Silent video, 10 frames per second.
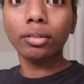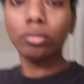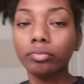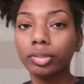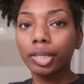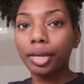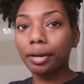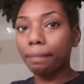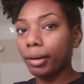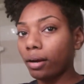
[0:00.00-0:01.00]
i don't really
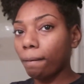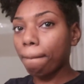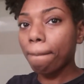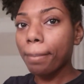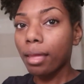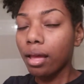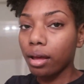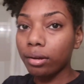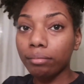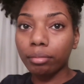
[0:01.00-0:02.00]
care about
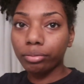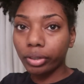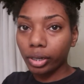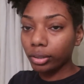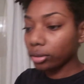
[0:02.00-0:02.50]
but before i get